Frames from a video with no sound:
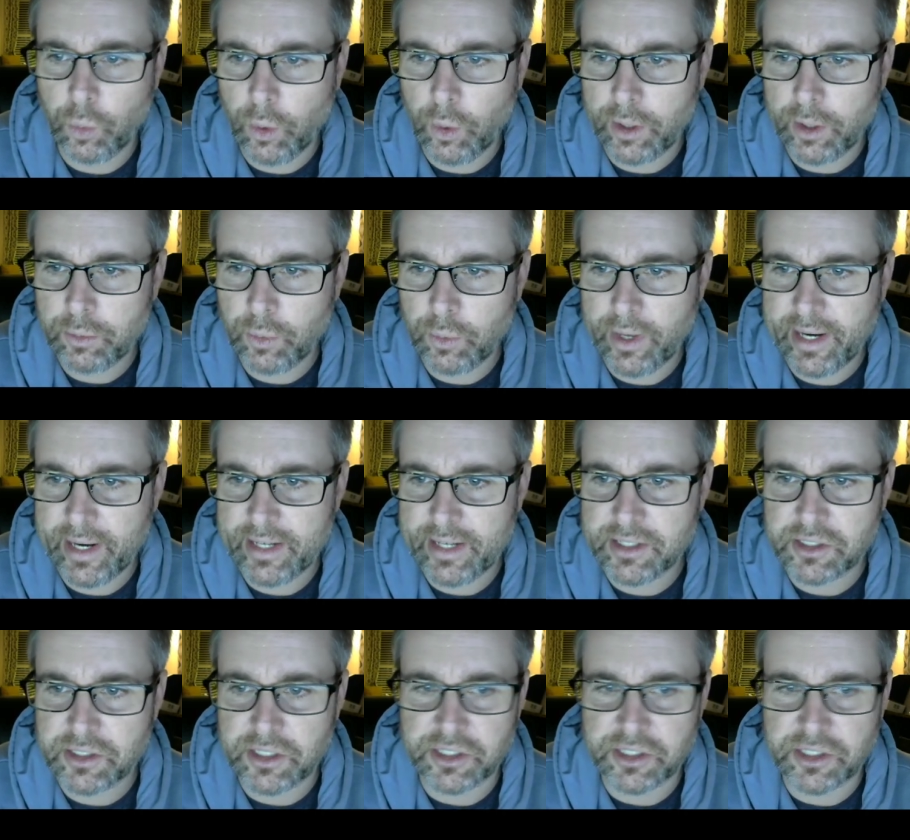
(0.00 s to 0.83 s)
One way
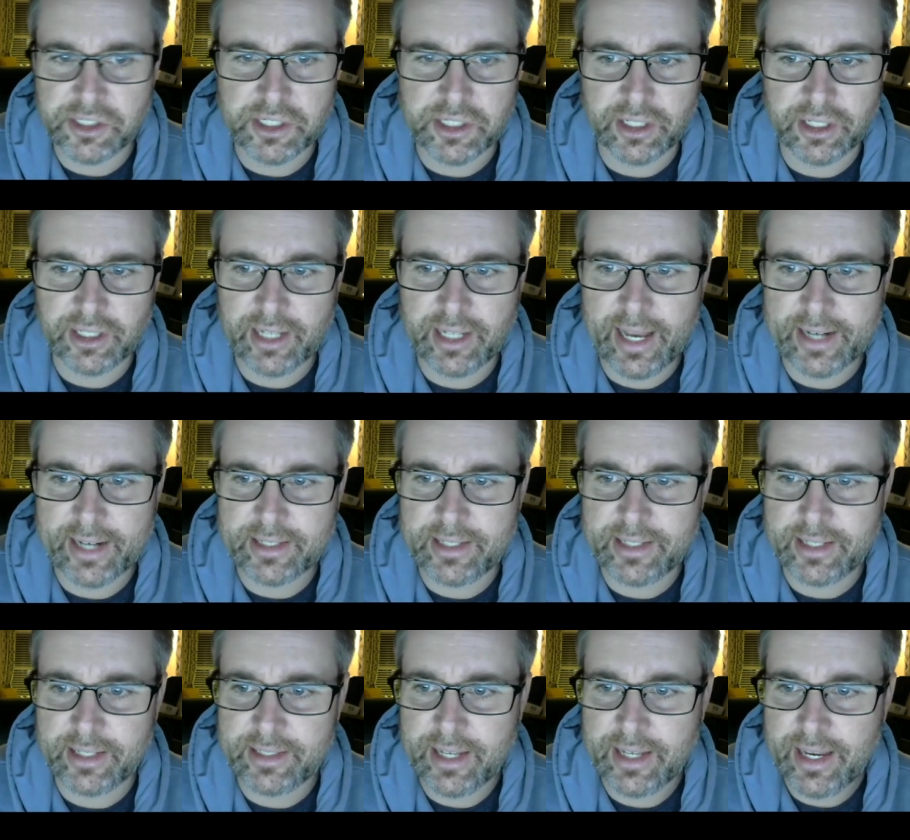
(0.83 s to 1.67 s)
is to select
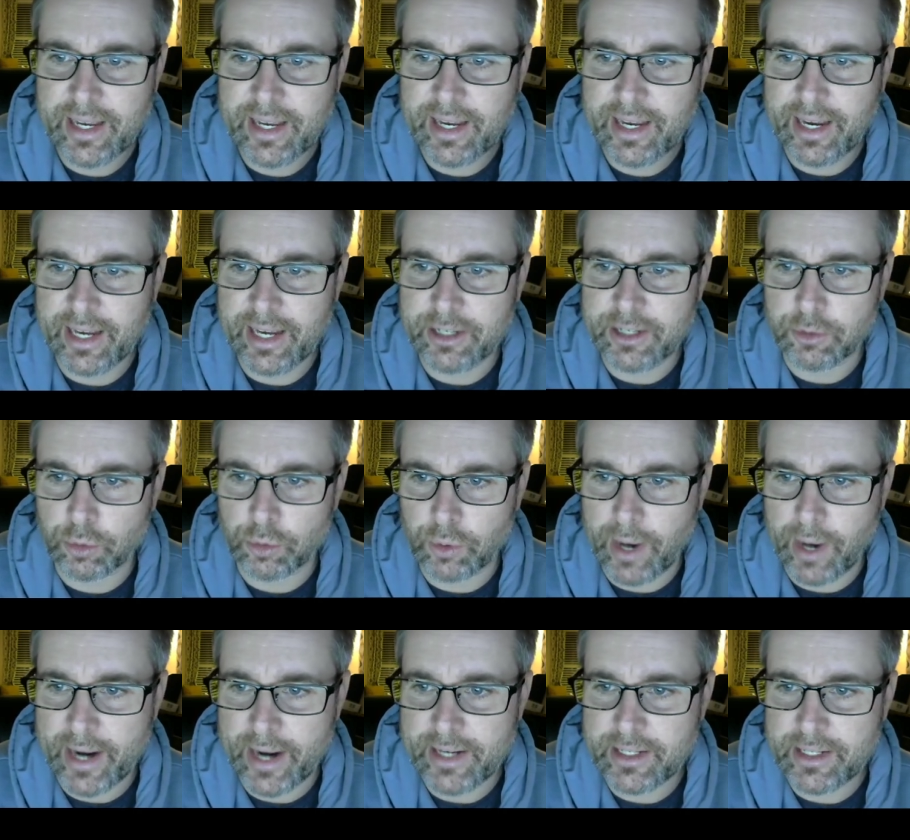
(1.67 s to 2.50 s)
it and
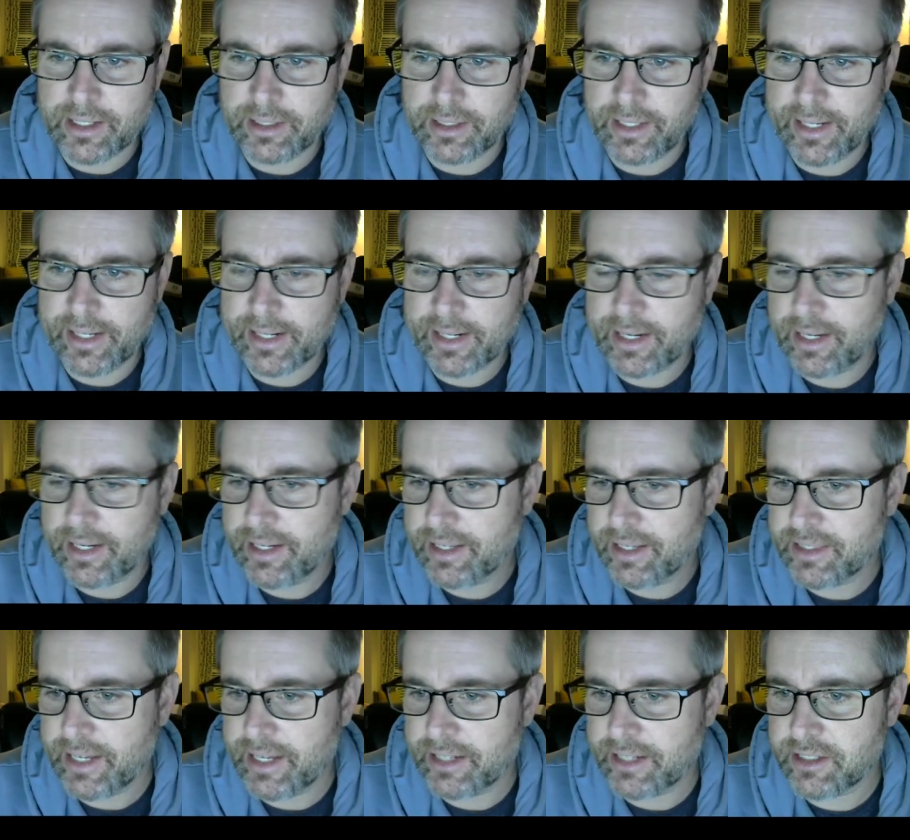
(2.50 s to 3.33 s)
right click
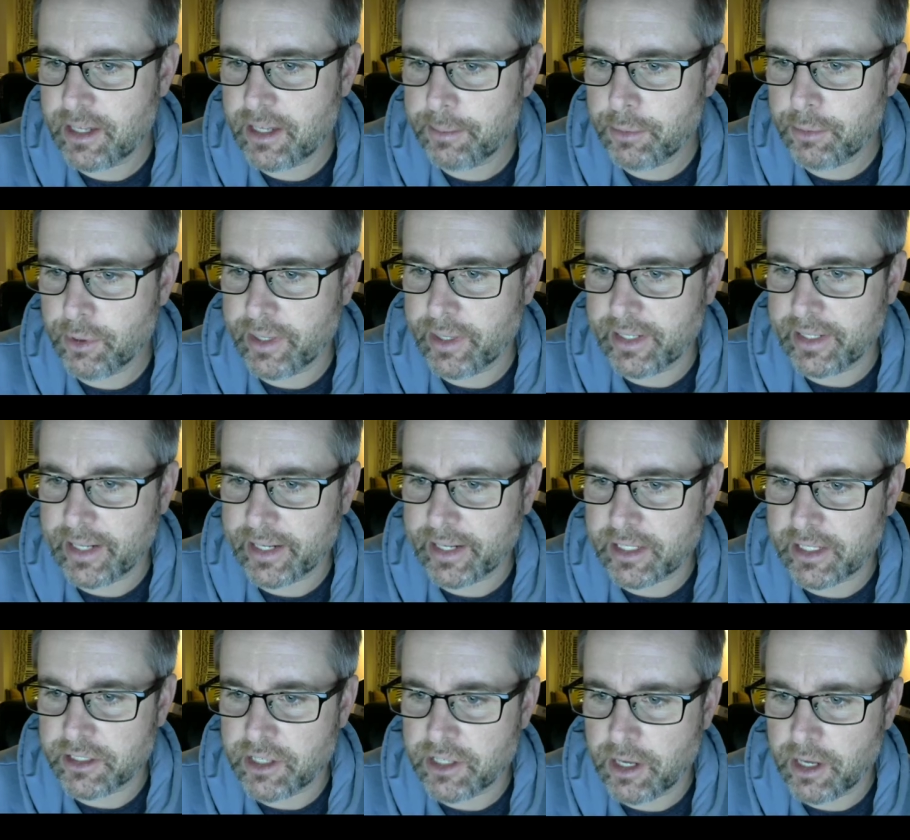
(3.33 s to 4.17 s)
that number, and I
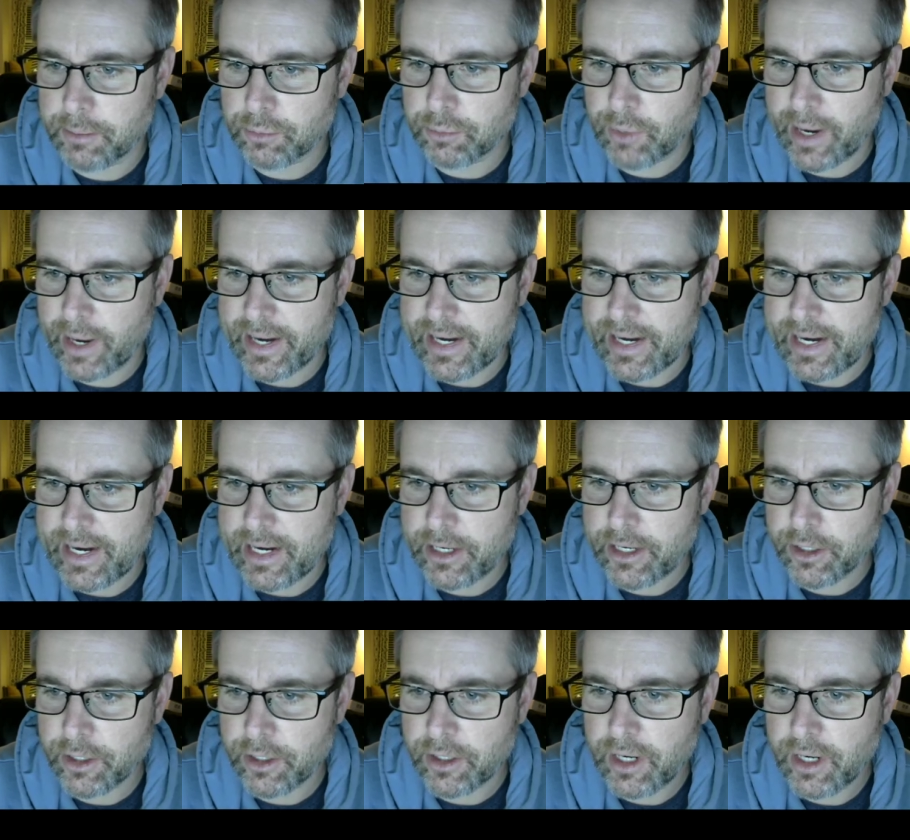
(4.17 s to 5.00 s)
could come right
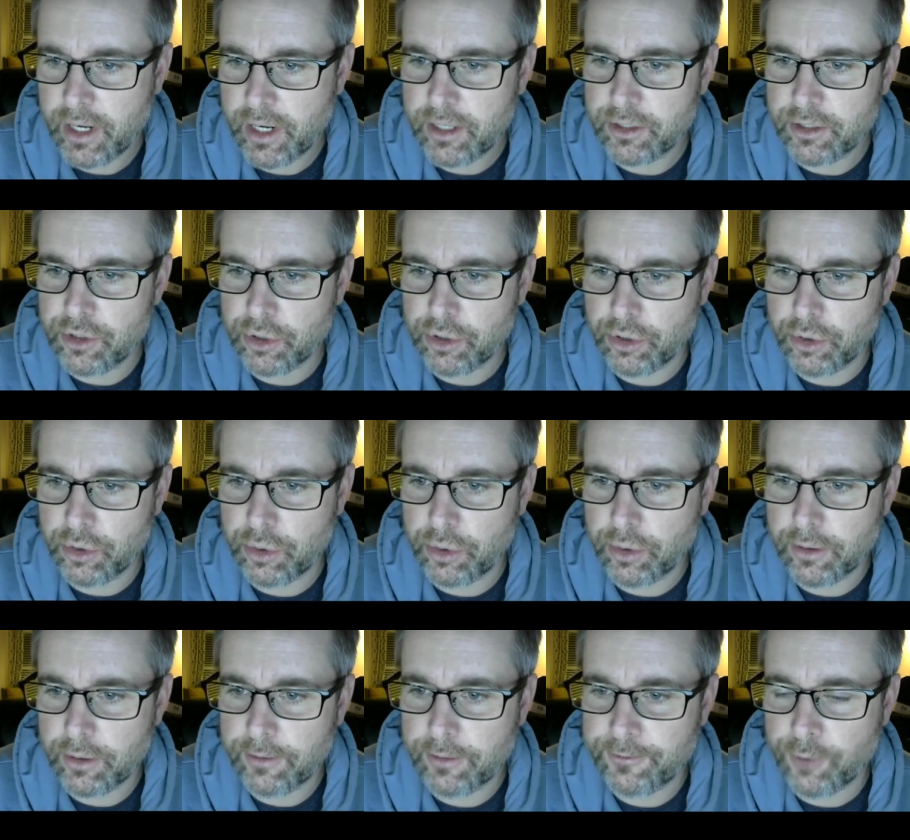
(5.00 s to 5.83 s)
here
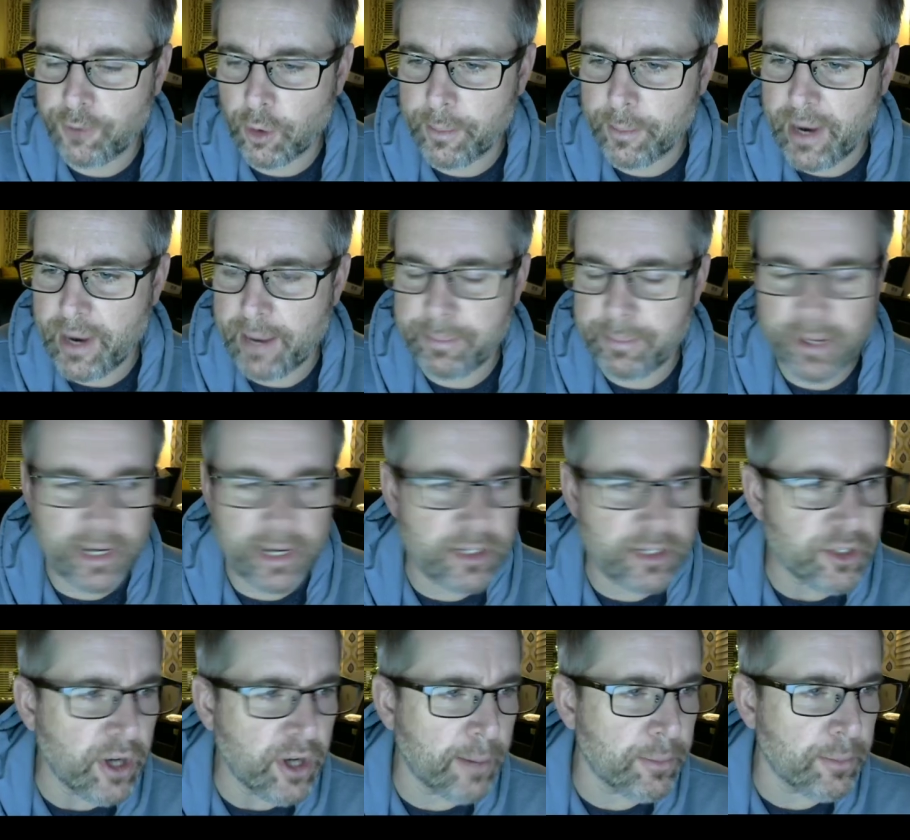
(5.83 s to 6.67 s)
to format
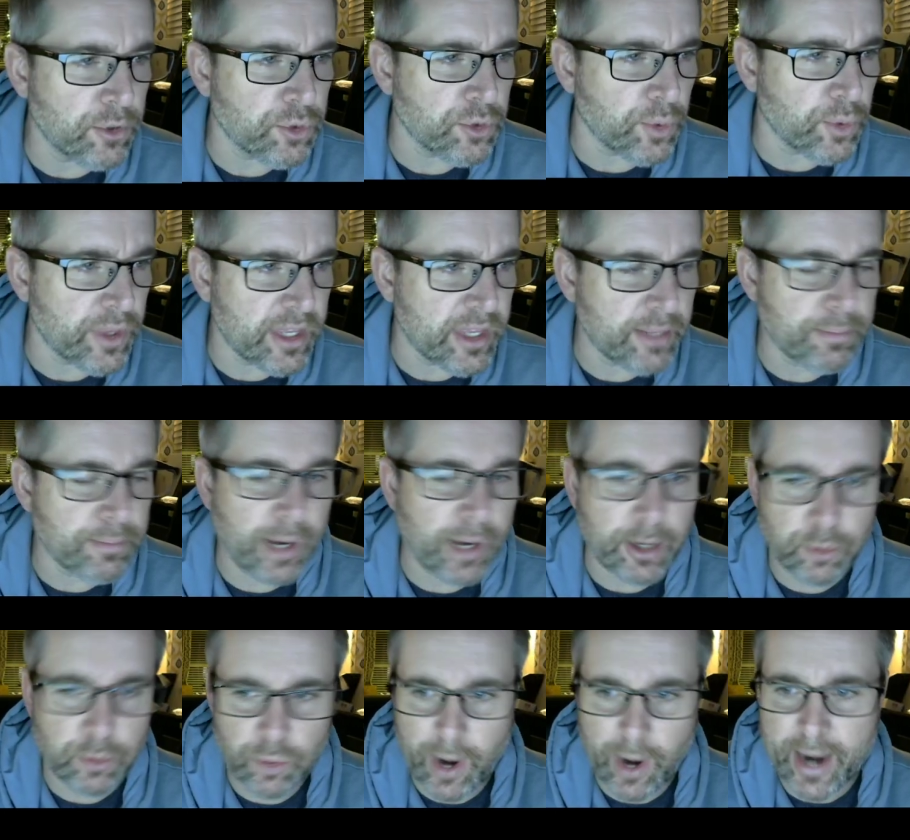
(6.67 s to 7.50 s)
page numbers within my
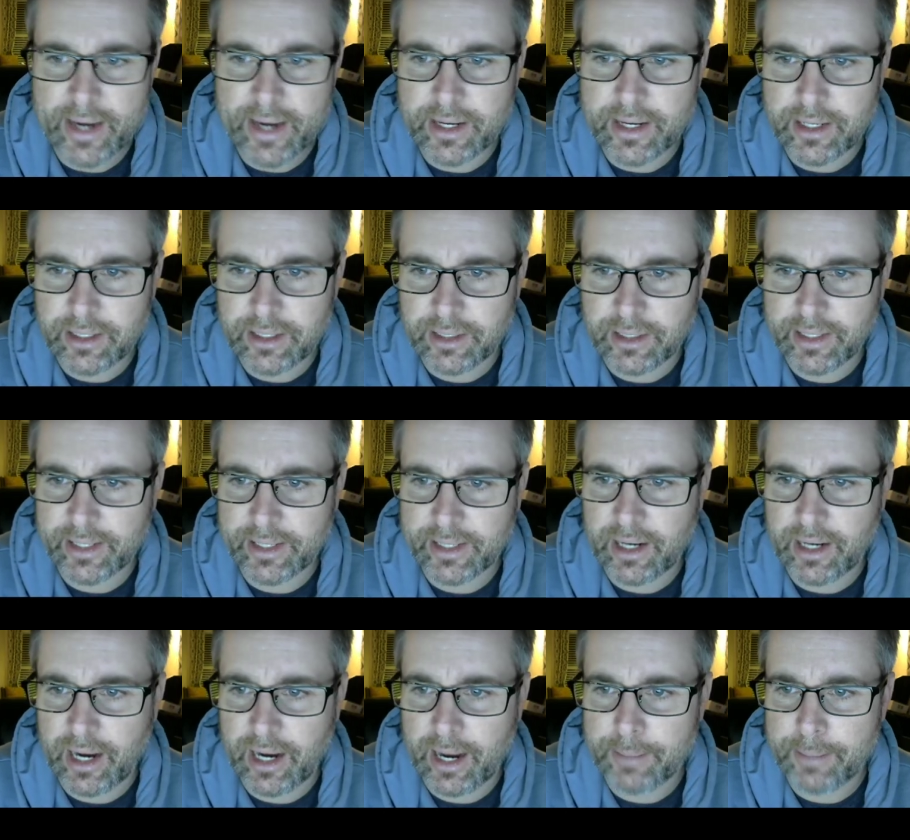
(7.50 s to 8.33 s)
right
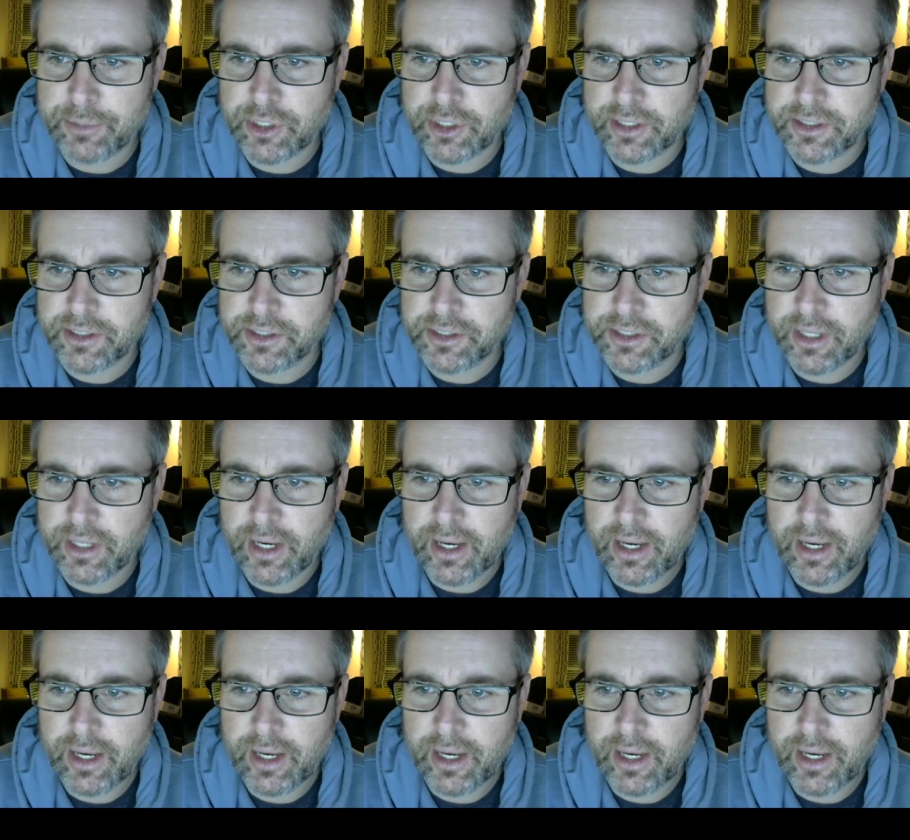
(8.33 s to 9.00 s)
click options.